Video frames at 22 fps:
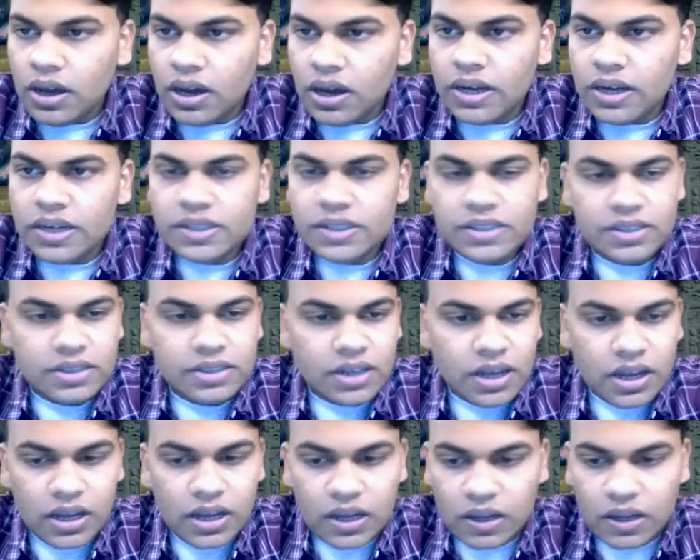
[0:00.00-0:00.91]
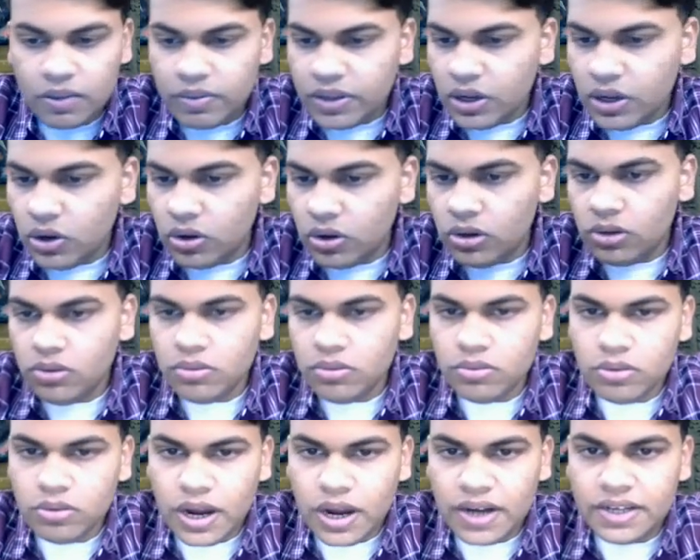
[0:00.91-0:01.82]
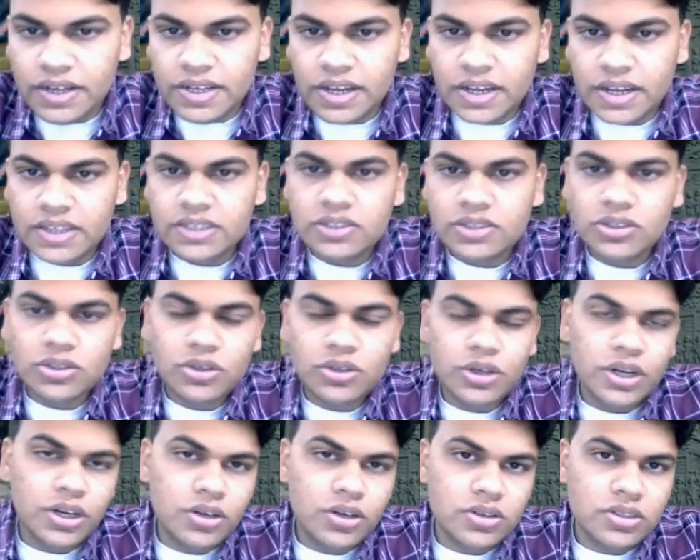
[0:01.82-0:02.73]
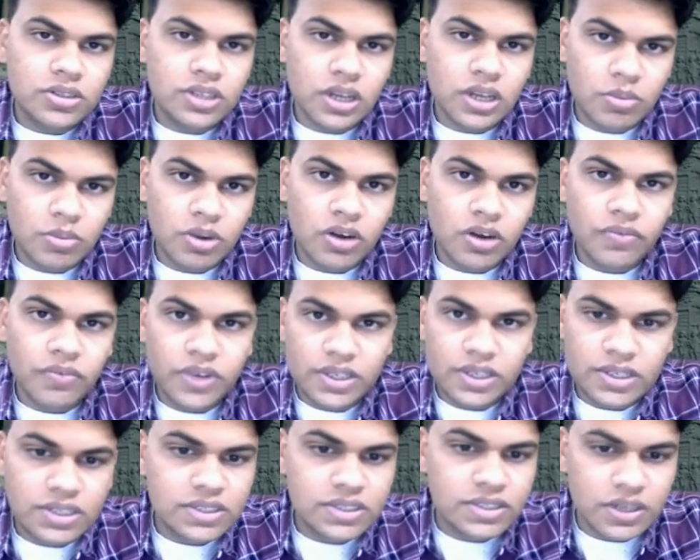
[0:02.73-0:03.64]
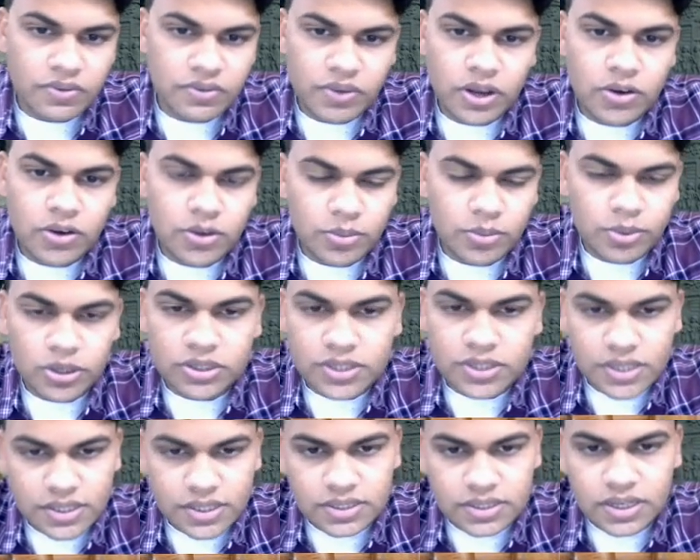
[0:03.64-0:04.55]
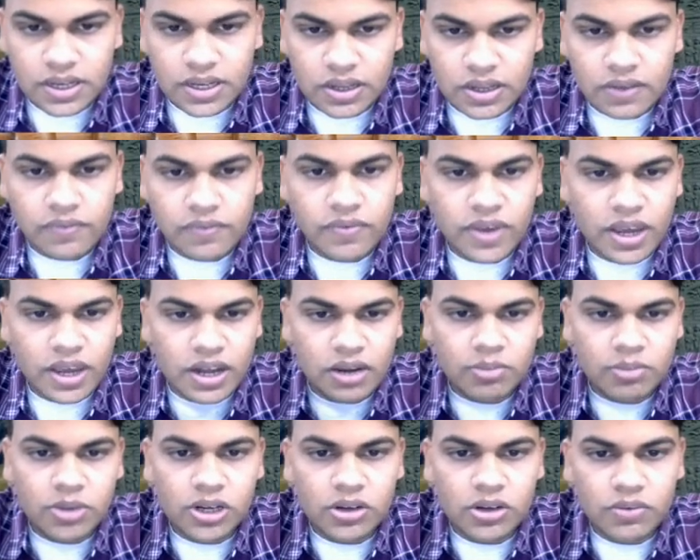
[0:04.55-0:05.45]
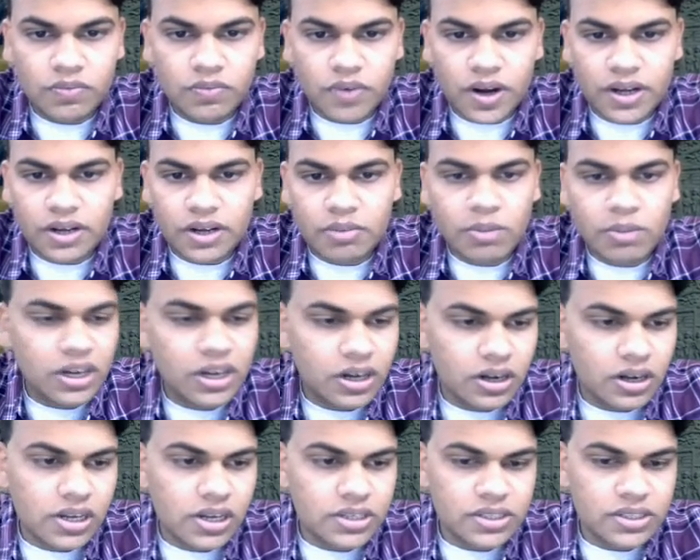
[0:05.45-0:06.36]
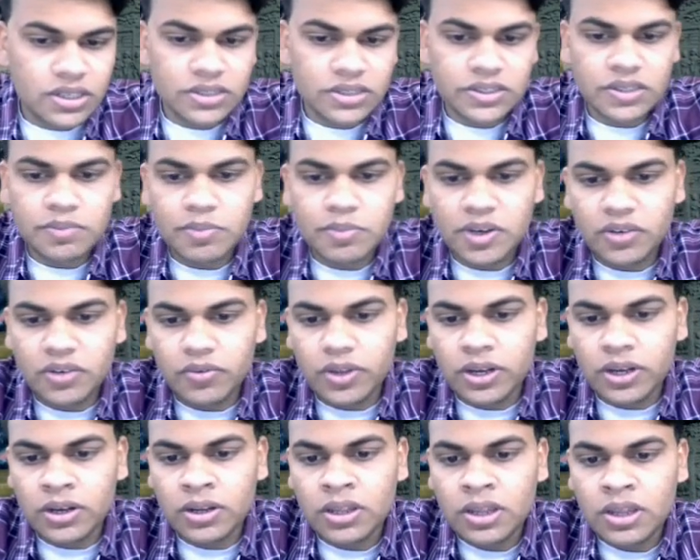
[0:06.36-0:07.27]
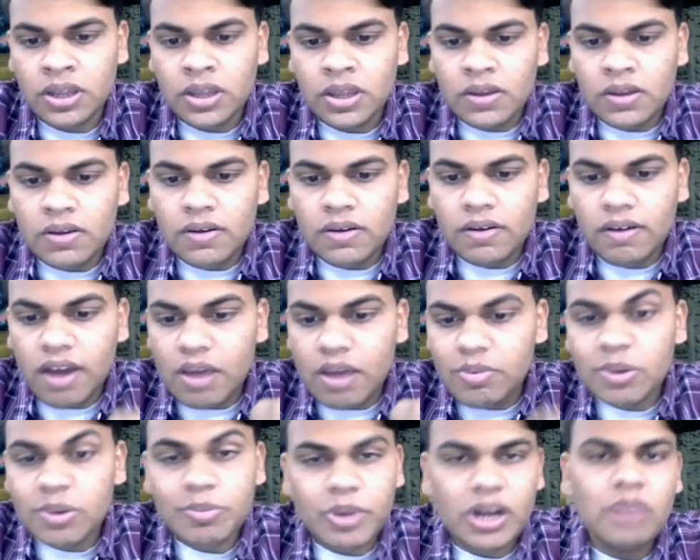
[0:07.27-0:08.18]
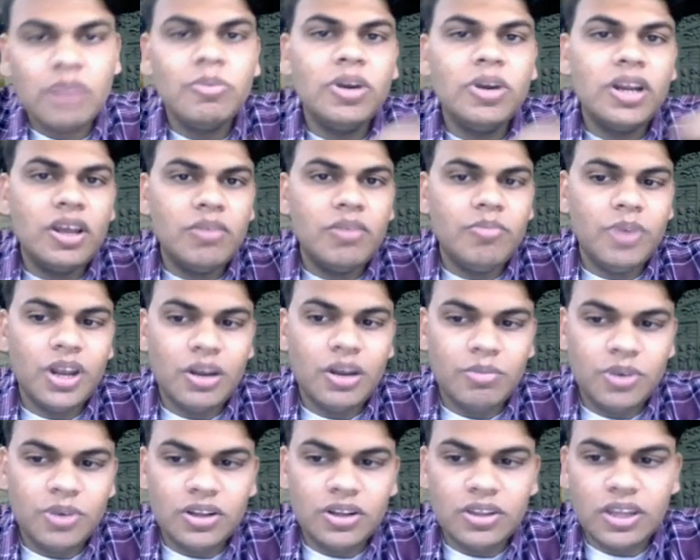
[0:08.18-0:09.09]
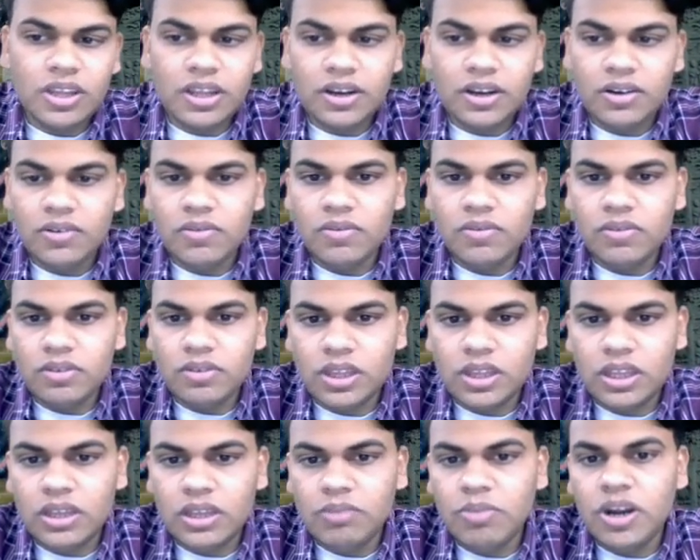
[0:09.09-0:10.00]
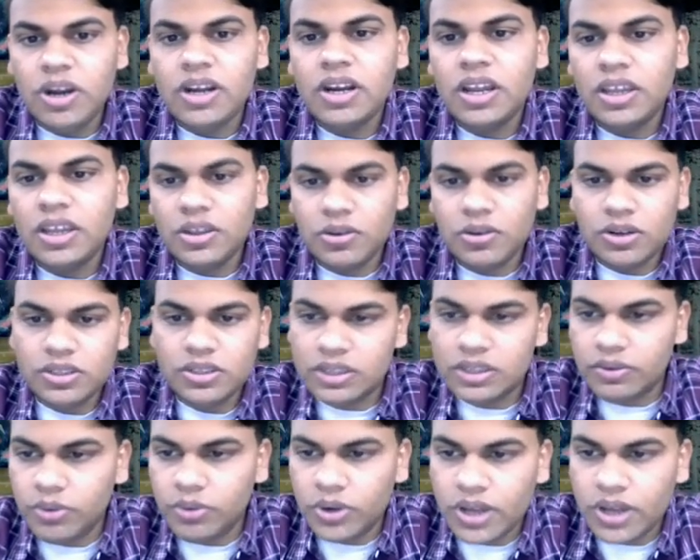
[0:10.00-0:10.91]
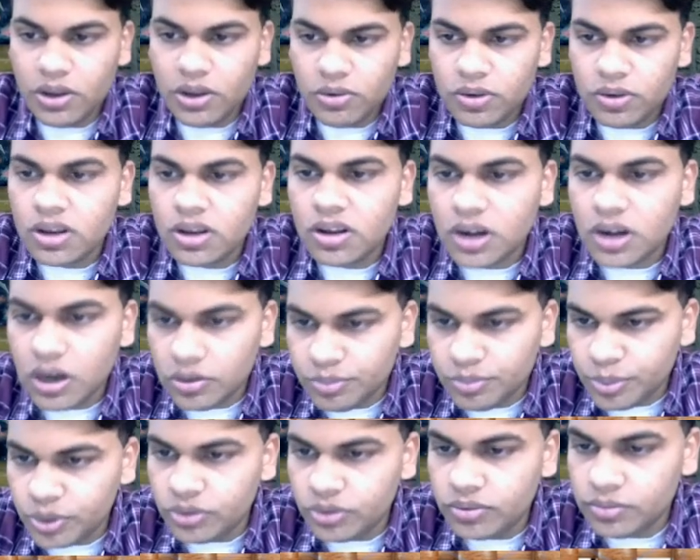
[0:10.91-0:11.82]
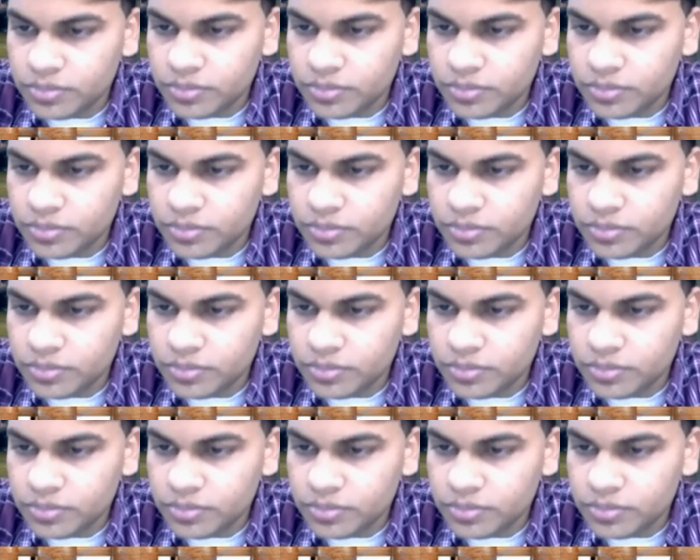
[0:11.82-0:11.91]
It's The whole idea is to reduce the number of features that we have to process. If we are able to find a better relationship between hyperparameter and parameter, then the better accuracy we would have in our output.